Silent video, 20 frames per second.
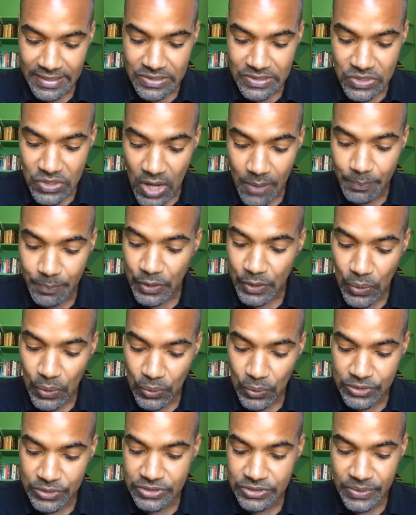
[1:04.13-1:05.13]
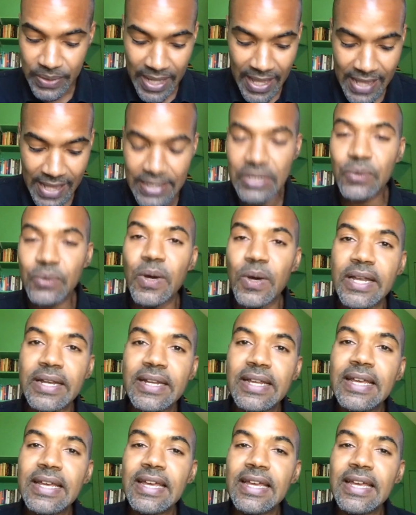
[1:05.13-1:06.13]
it is not beholden to
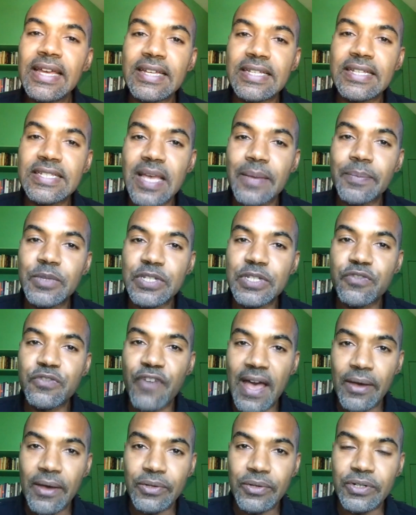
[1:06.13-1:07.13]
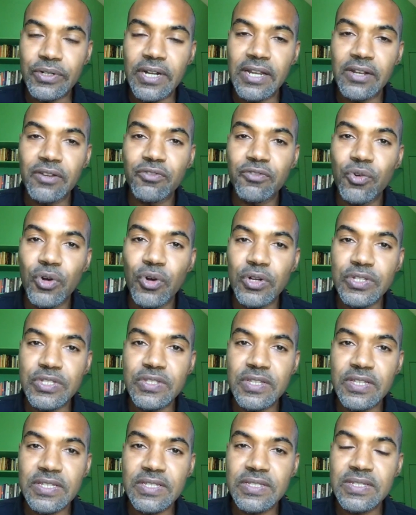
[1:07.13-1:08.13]
anyone except its founder. And of
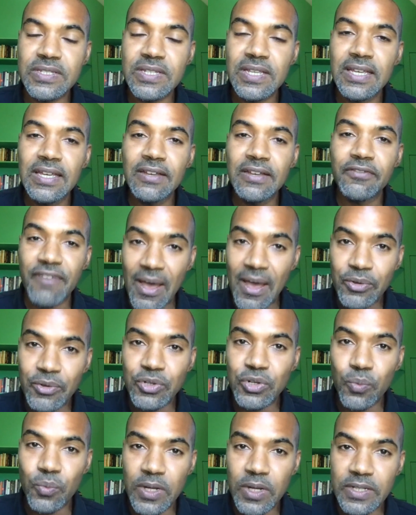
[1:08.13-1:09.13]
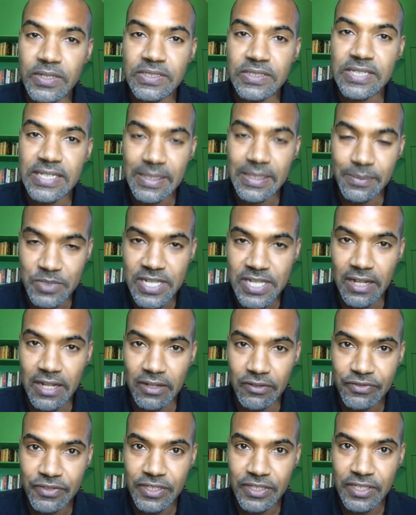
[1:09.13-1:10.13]
course, this founder was
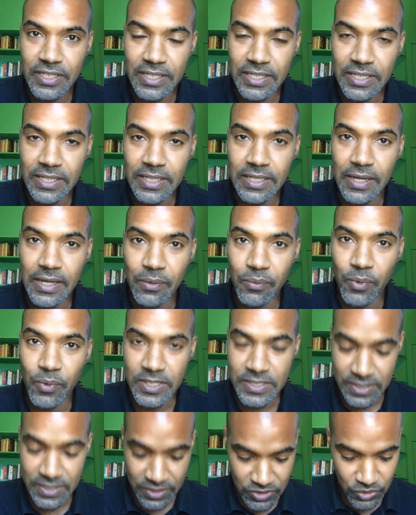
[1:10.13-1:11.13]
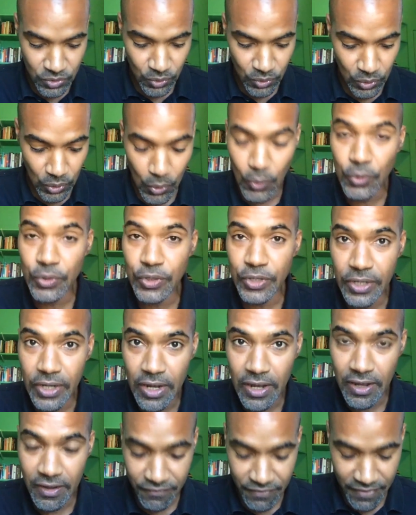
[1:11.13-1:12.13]
himself. He was the sole
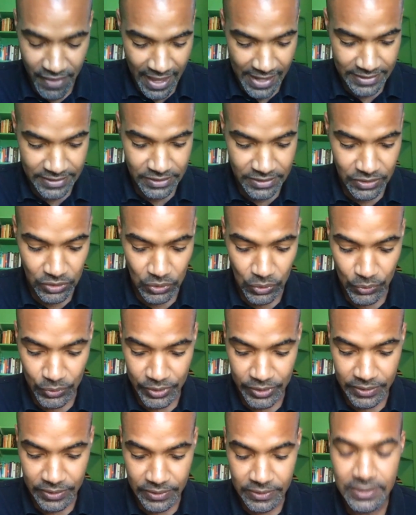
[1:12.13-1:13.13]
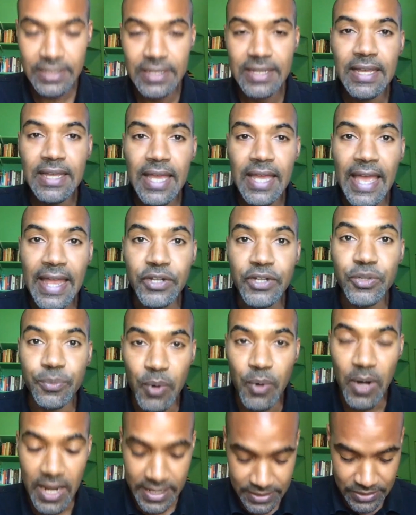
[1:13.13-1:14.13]
owner of that colonial
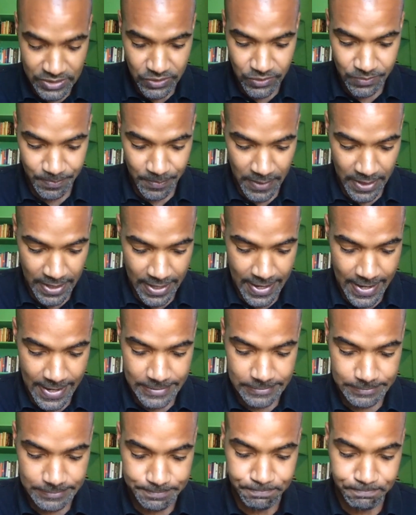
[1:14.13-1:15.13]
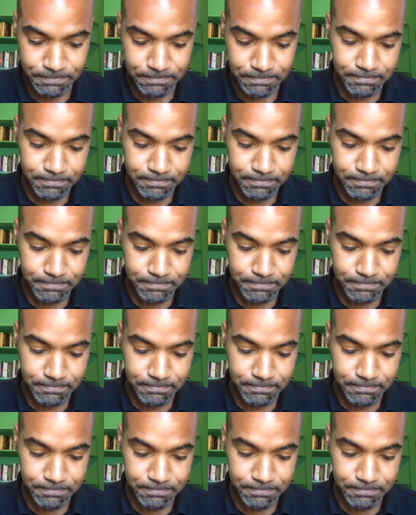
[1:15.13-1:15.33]
enterprise. Um,